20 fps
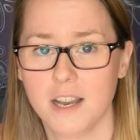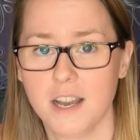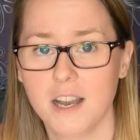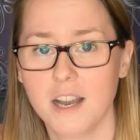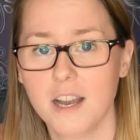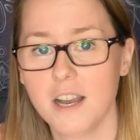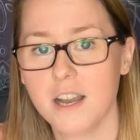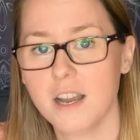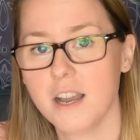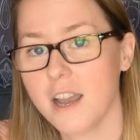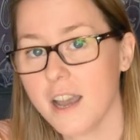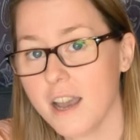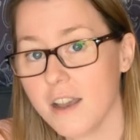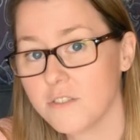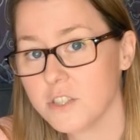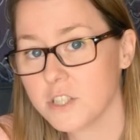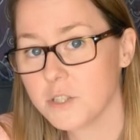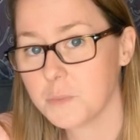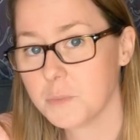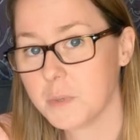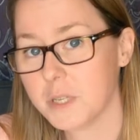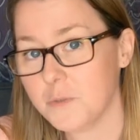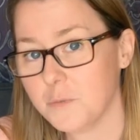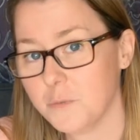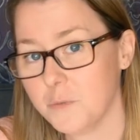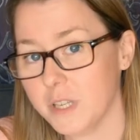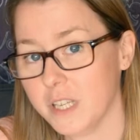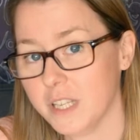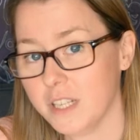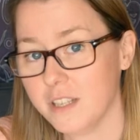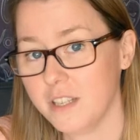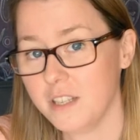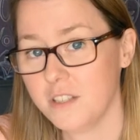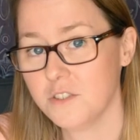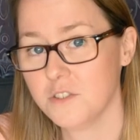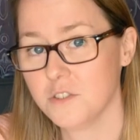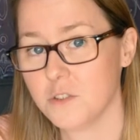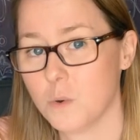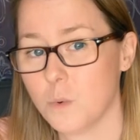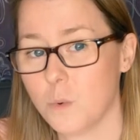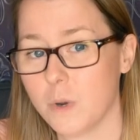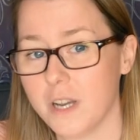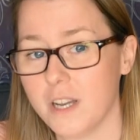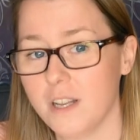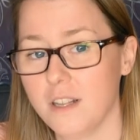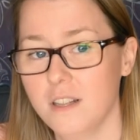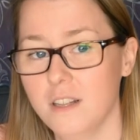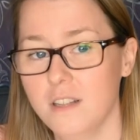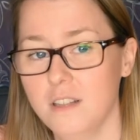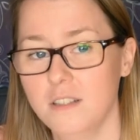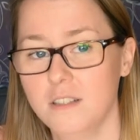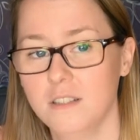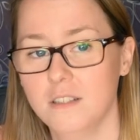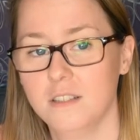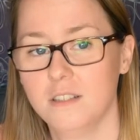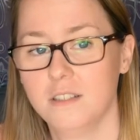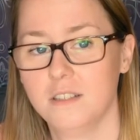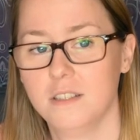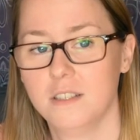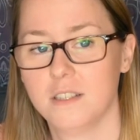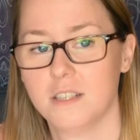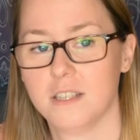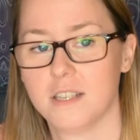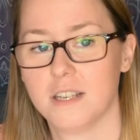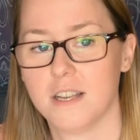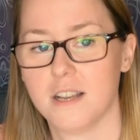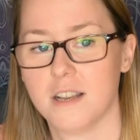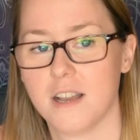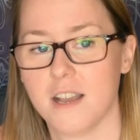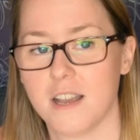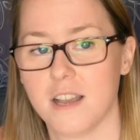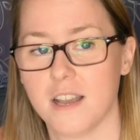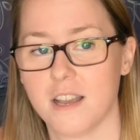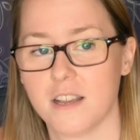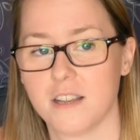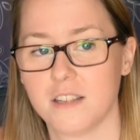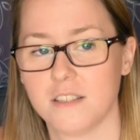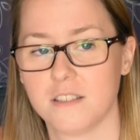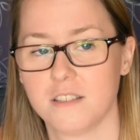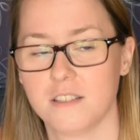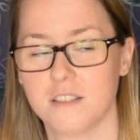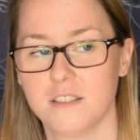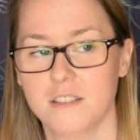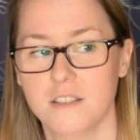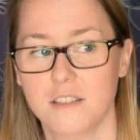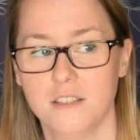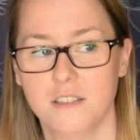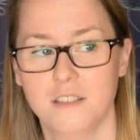I haven't been feeling so well and